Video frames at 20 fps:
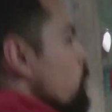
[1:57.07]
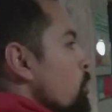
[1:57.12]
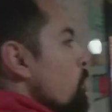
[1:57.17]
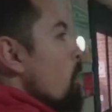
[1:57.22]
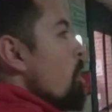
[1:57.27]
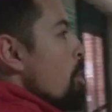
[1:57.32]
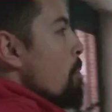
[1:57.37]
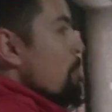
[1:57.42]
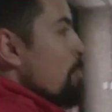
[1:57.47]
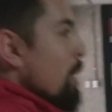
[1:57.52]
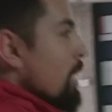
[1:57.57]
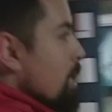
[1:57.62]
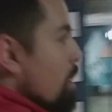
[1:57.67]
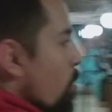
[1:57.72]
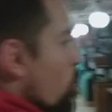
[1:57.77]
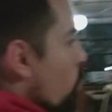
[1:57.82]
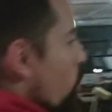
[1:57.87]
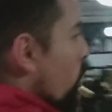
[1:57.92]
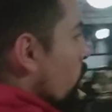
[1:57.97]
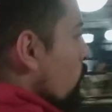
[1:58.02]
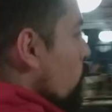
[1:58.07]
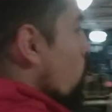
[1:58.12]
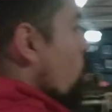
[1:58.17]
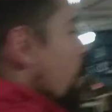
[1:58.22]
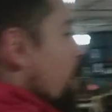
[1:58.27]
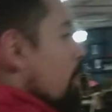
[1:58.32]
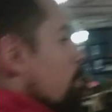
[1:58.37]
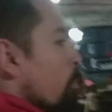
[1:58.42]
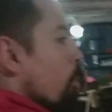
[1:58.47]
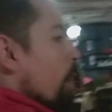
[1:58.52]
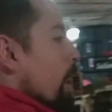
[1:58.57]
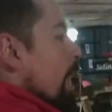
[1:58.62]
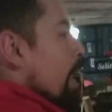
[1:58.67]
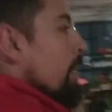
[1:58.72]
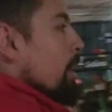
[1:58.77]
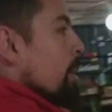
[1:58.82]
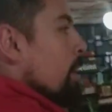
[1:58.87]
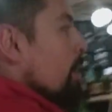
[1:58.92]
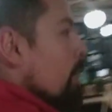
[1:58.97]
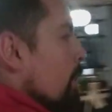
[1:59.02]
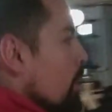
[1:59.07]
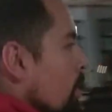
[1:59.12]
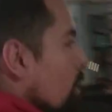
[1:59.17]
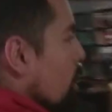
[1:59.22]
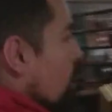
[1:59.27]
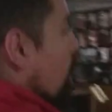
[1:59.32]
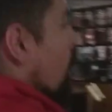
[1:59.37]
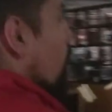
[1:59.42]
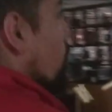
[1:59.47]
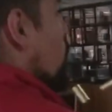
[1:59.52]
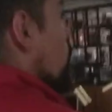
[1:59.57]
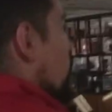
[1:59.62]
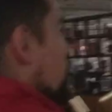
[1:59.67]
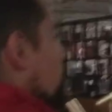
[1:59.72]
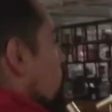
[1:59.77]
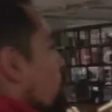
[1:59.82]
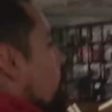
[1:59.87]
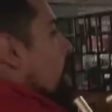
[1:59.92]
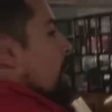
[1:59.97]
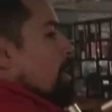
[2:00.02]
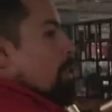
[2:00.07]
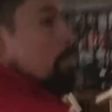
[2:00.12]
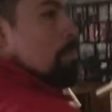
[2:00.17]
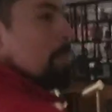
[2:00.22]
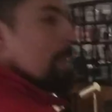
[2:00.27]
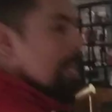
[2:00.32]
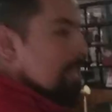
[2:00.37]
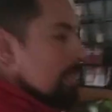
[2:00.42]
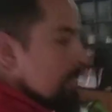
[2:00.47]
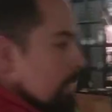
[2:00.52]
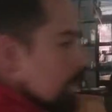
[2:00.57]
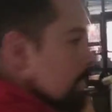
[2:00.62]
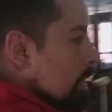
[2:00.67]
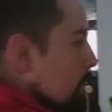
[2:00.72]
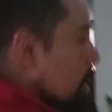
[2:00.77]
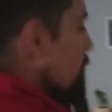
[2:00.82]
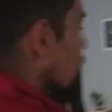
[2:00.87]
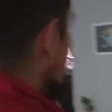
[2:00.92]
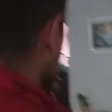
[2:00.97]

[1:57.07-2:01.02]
to make a worldwide brand, a worldwide business.